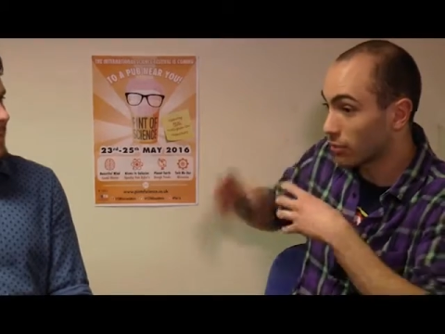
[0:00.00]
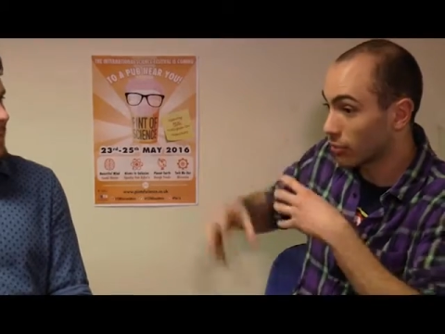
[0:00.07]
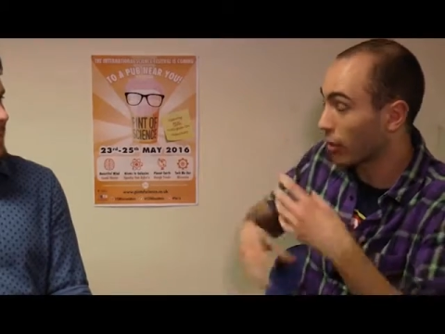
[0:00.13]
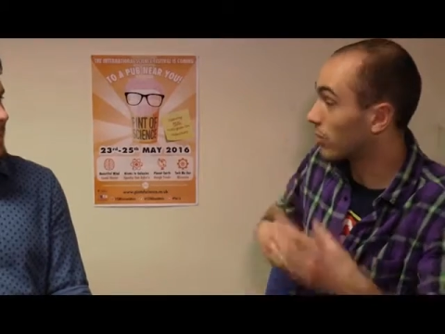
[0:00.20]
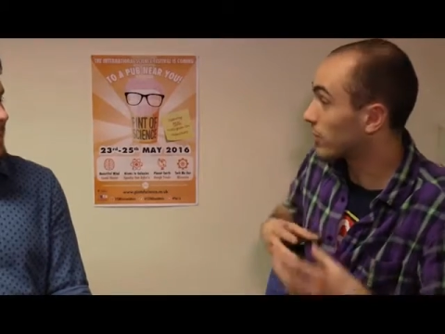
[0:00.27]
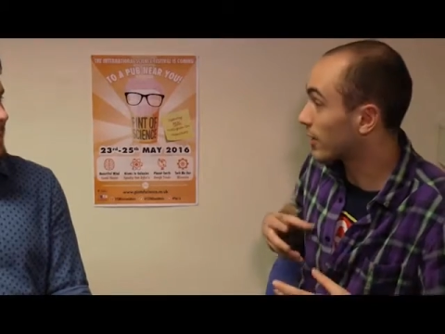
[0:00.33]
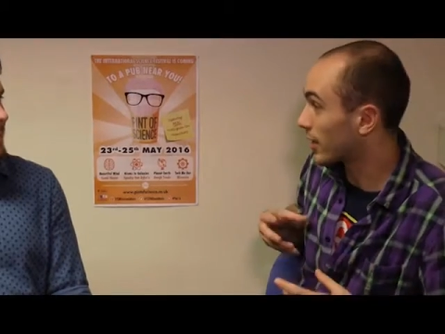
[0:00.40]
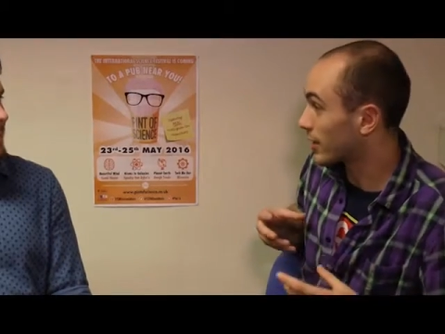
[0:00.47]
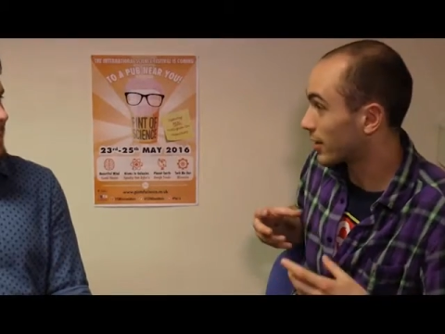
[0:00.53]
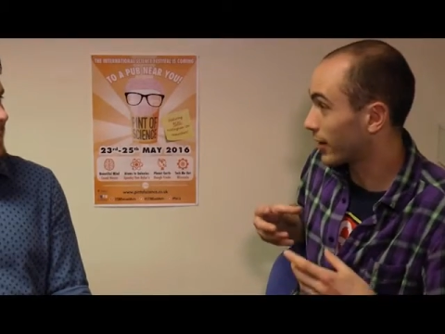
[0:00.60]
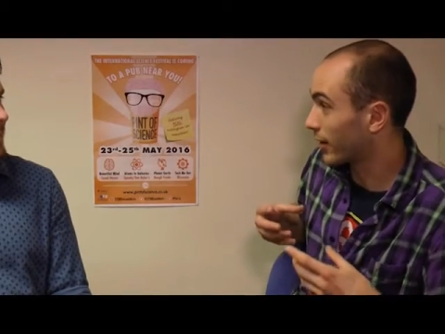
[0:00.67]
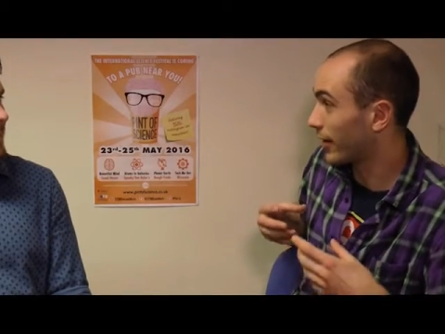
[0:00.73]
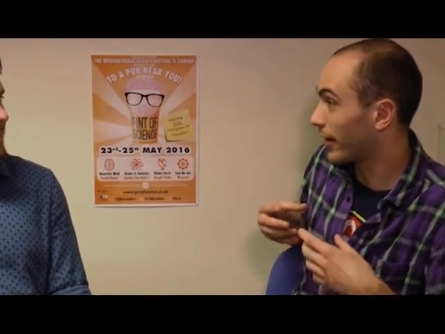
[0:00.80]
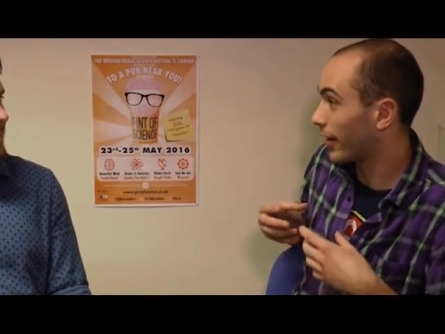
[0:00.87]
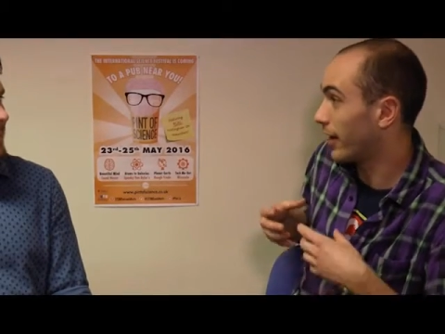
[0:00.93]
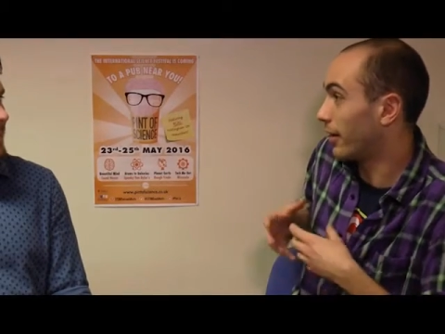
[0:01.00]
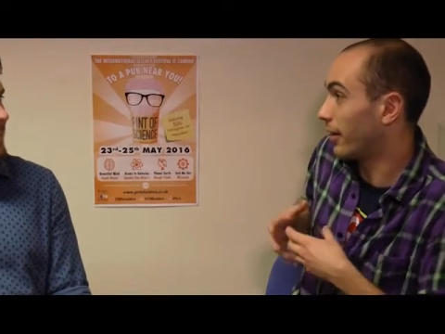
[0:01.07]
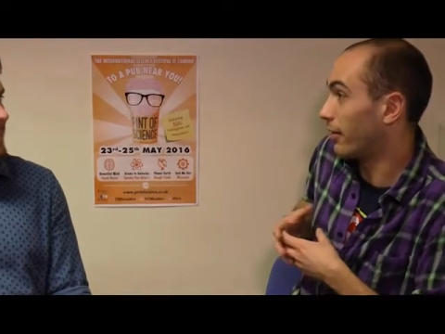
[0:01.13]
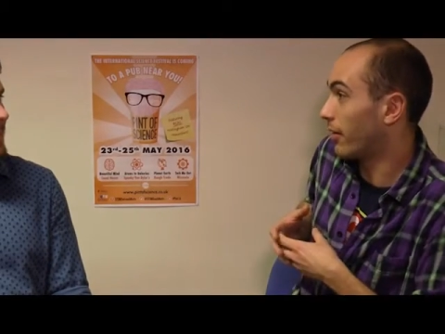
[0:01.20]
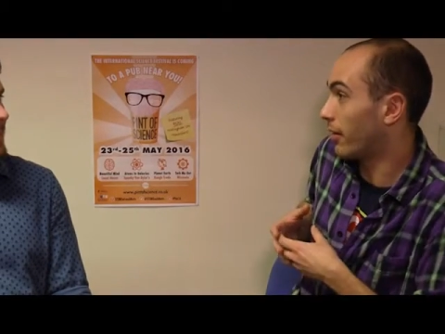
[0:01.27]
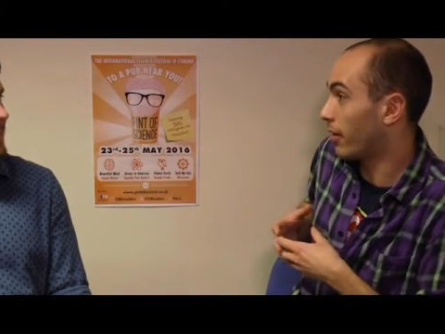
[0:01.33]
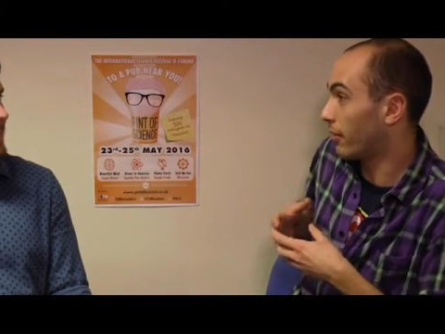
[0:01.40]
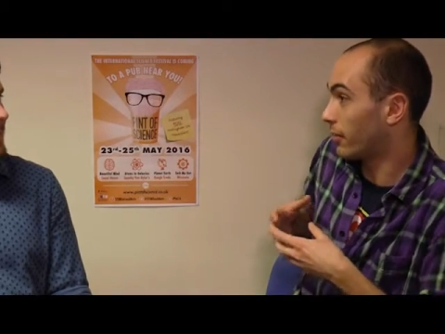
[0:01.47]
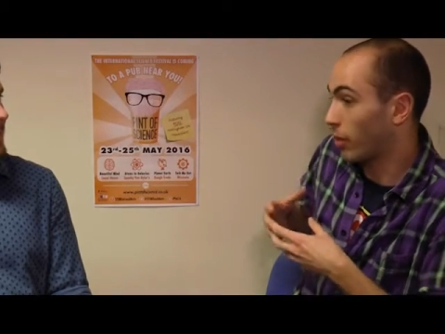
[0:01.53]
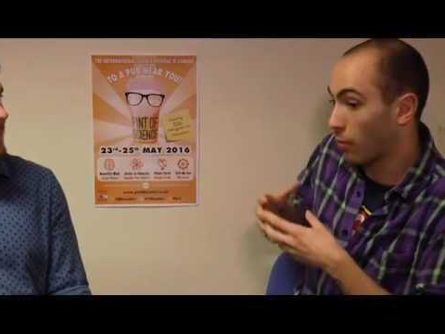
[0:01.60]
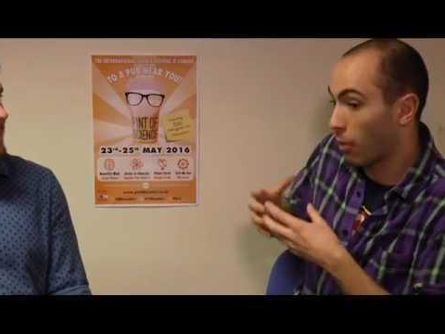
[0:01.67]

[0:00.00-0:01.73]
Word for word: processing in a you know,